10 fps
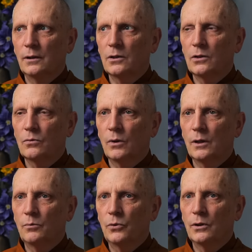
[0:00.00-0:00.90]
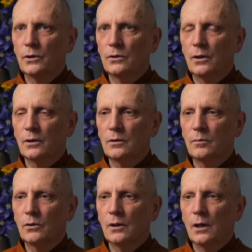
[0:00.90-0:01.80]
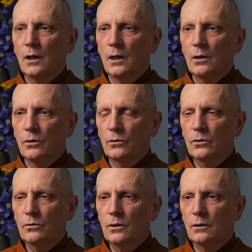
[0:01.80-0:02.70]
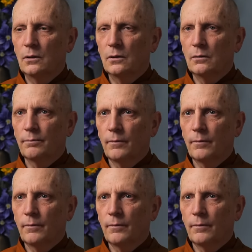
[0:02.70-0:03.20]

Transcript: And this is why the Buddha talks about those who can